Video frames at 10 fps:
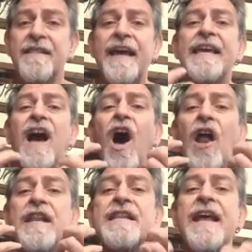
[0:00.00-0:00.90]
they
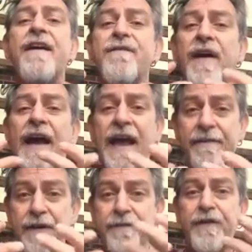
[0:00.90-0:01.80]
are never
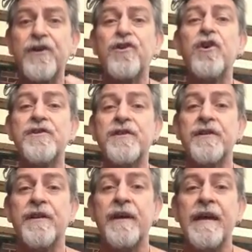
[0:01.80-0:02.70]
ever
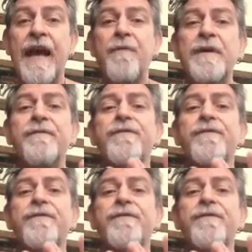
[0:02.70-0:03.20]
forgotten. And we